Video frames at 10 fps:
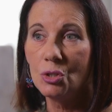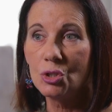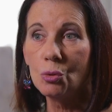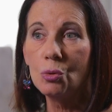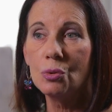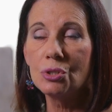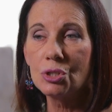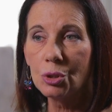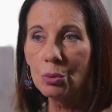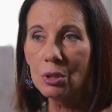So
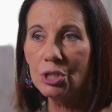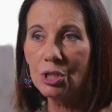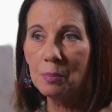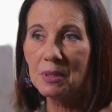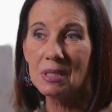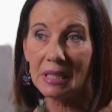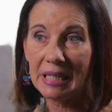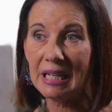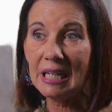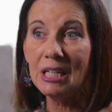stewardship is the
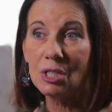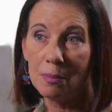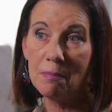key to